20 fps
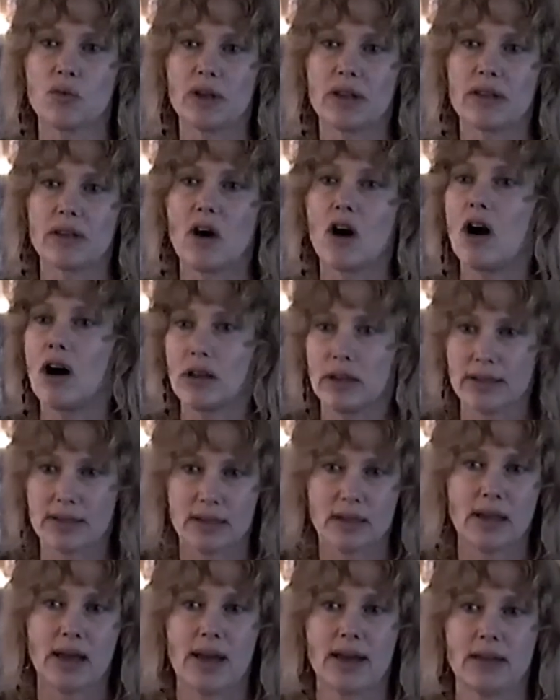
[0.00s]
with all of
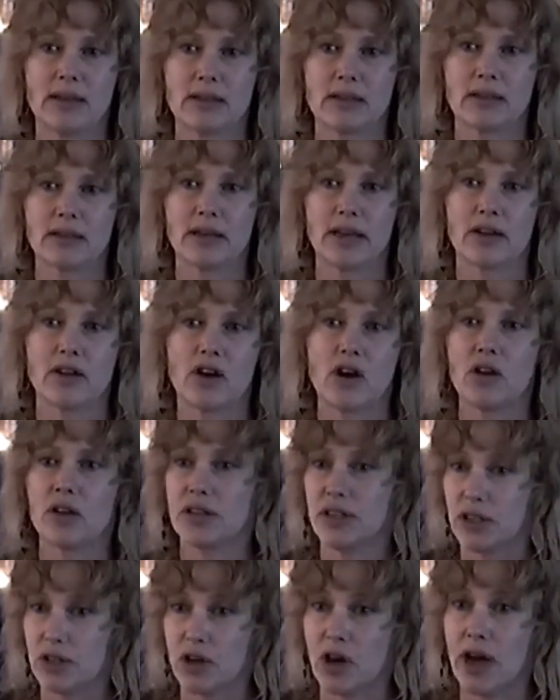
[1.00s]
the light and all
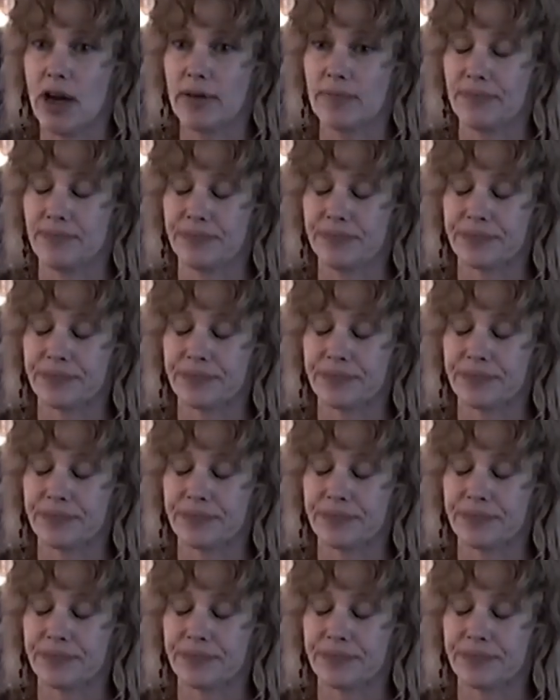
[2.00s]
of thought.